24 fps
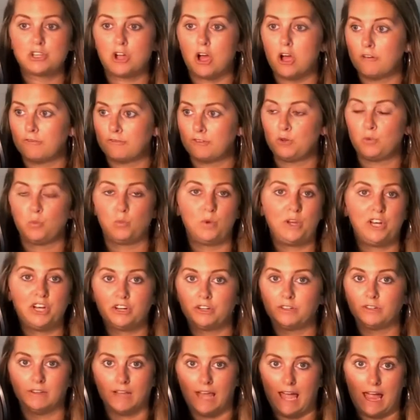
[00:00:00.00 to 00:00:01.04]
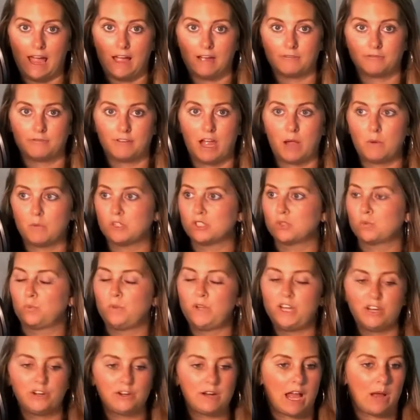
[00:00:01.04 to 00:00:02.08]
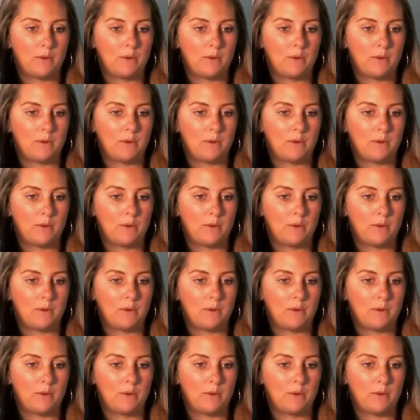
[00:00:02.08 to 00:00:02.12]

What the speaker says: dolphin weird laugh. I was weird.